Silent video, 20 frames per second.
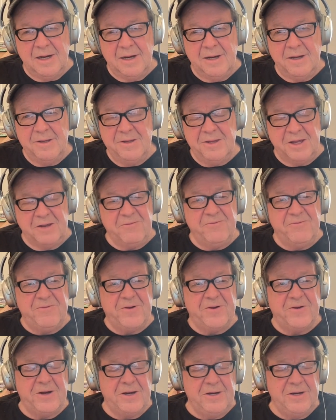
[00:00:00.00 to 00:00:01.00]
They
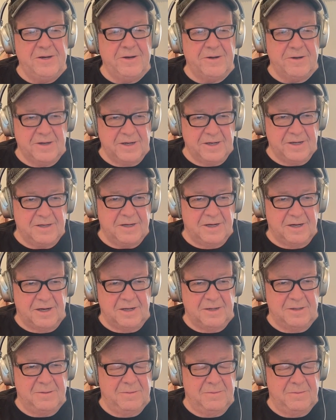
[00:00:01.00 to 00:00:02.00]
very nearly
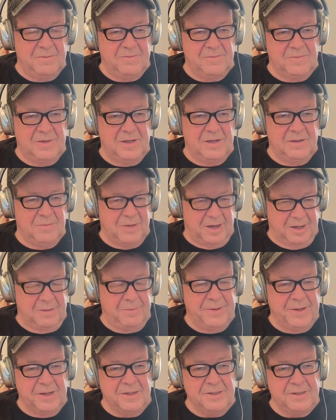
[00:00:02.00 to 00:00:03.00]
caught Mike
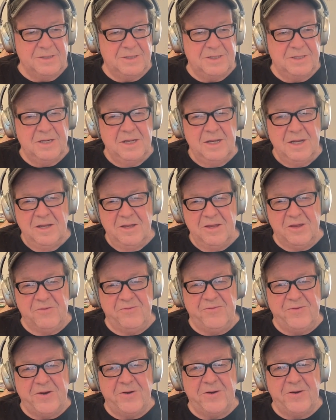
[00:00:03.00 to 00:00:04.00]
Pence. They
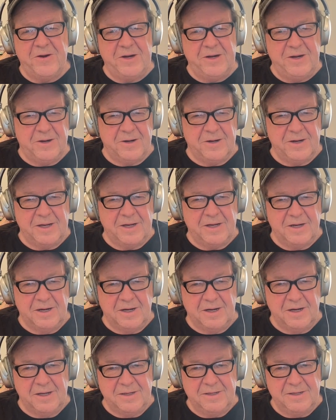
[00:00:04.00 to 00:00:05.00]
very nearly
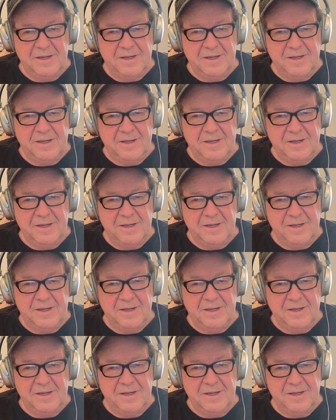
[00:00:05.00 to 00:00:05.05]
caught